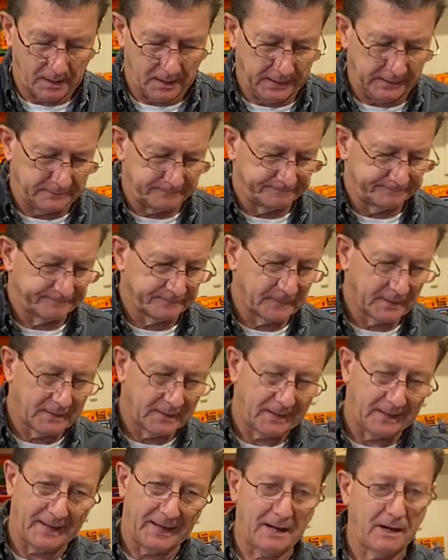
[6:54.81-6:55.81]
right,
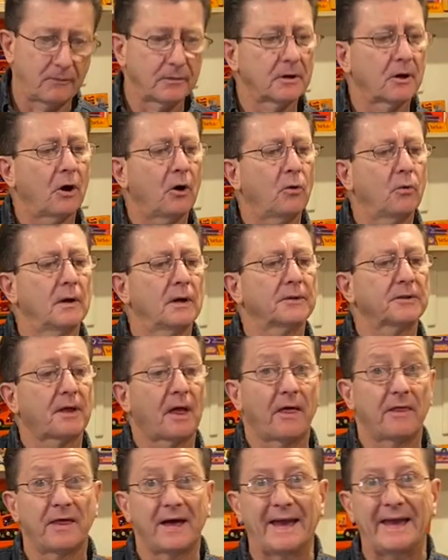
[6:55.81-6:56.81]
now we go with
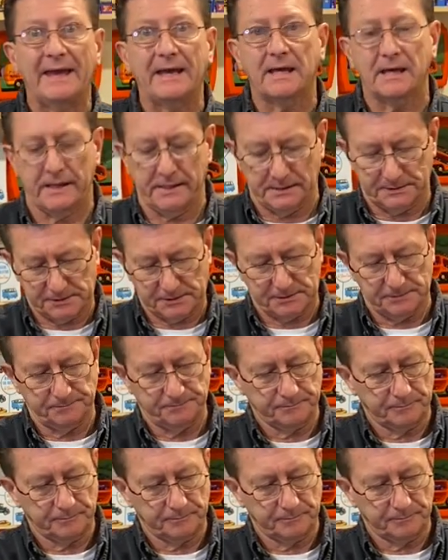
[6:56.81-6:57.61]
the A case.